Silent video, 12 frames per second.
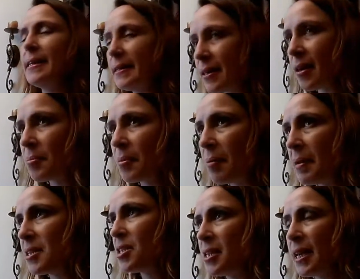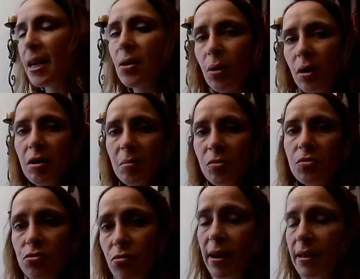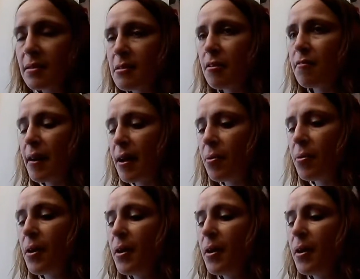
and I managed to get quite a lot more grit and stuff out.